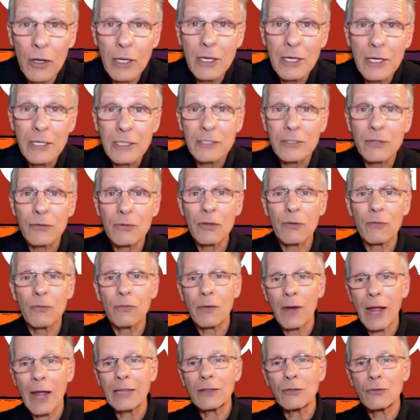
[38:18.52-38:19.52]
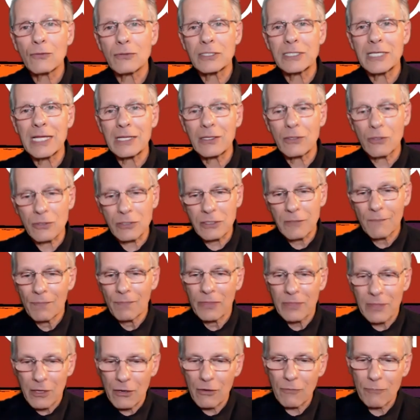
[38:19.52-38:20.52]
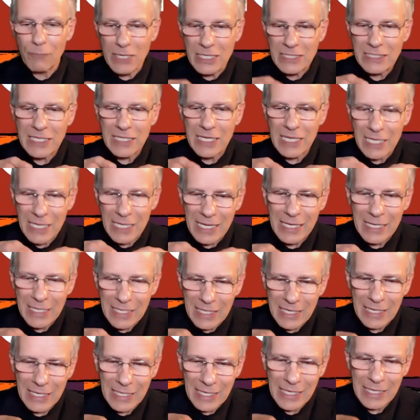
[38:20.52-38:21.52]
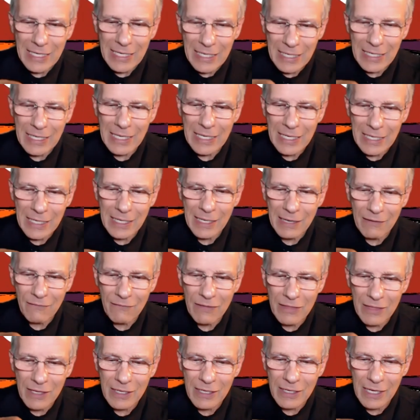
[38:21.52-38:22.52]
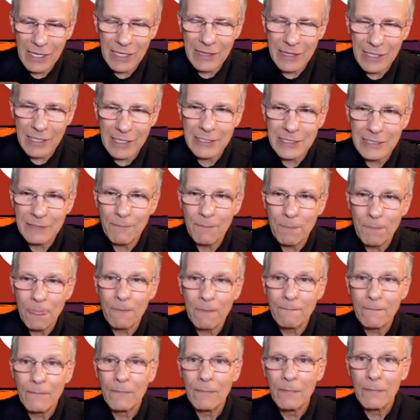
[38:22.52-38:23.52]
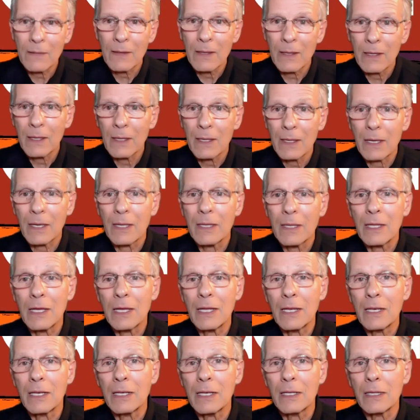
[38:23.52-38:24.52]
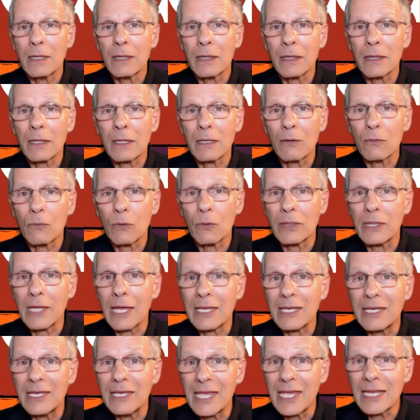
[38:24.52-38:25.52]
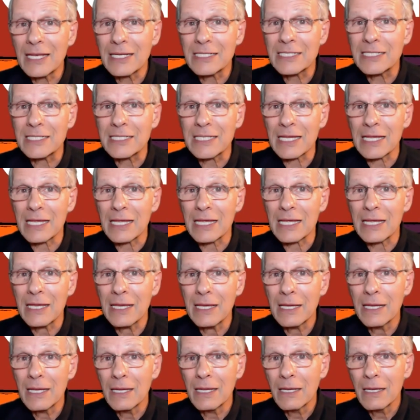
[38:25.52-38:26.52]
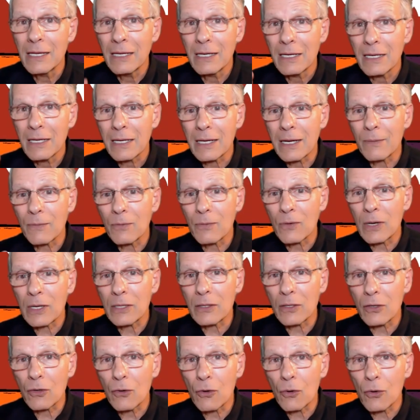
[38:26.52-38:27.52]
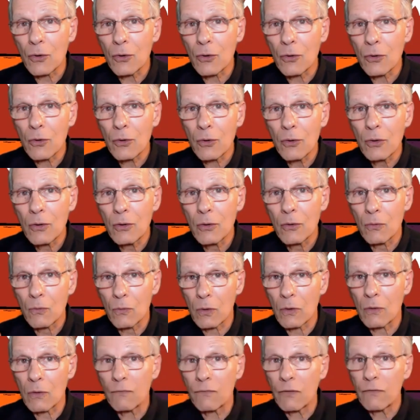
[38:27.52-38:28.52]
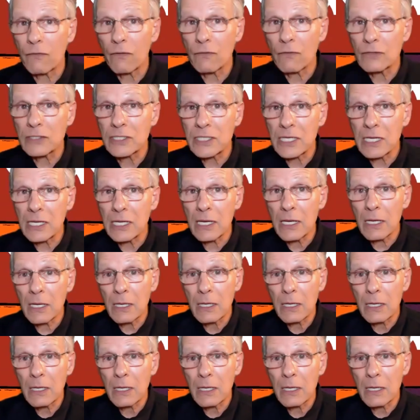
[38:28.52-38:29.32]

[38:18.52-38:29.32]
So the ratoncitos, they're busy eating and eating and eating and everything like this. And then what they didn't see coming around the corner, well, if you've ever seen it,